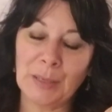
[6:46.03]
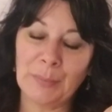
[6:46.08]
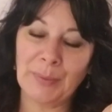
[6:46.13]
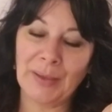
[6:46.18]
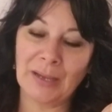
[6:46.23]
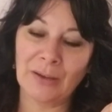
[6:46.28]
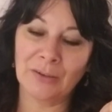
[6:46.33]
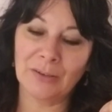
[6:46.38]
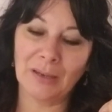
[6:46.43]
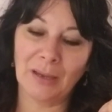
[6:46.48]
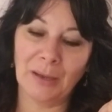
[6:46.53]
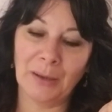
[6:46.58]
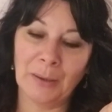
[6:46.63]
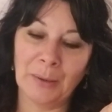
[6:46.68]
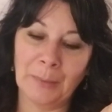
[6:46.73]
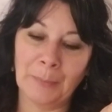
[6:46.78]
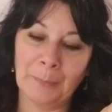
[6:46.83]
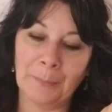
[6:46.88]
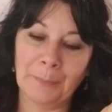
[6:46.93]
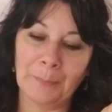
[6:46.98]
about
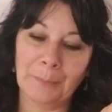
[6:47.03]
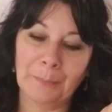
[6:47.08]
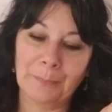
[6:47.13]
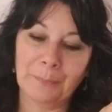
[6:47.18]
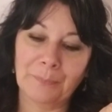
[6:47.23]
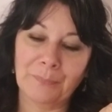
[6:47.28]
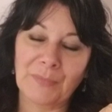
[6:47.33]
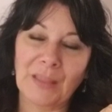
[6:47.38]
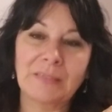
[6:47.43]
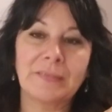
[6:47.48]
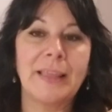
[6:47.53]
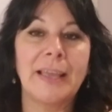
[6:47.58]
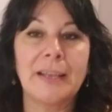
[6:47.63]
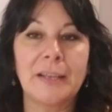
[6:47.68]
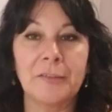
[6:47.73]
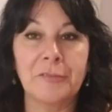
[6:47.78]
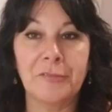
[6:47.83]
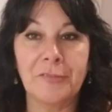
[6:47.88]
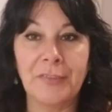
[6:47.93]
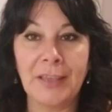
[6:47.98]
um,
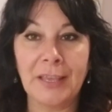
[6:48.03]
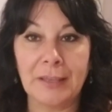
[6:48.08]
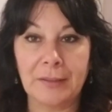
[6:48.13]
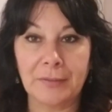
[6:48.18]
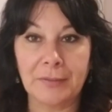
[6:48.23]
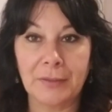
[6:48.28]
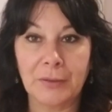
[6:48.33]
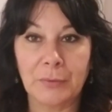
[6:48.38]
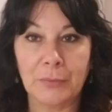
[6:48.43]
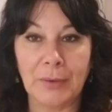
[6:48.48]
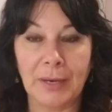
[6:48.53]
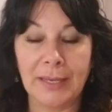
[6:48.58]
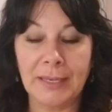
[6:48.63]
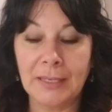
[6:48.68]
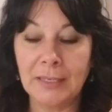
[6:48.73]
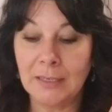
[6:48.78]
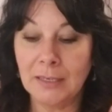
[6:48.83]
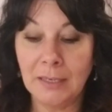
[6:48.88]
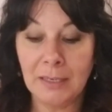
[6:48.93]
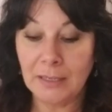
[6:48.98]
lack of faith,
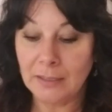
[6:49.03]
right?